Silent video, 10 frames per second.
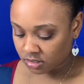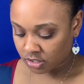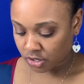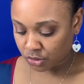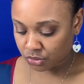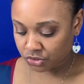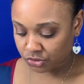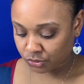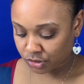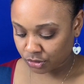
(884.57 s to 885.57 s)
go
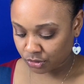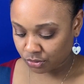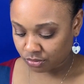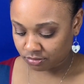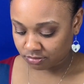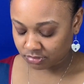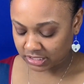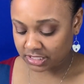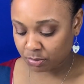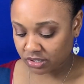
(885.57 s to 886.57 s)
through.
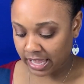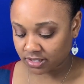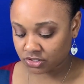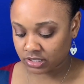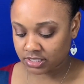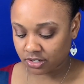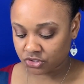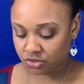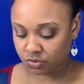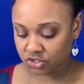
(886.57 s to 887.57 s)
This book actually tells
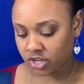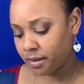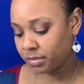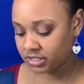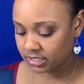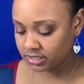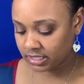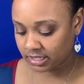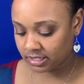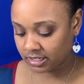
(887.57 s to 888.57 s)
you which
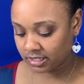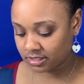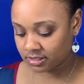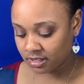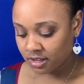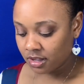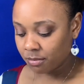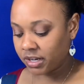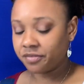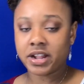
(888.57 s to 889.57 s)
competency it is,
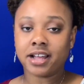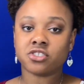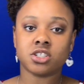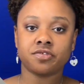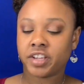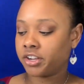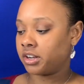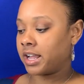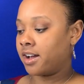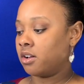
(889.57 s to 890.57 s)
but if not, just figure it
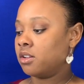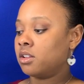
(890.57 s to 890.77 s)
out.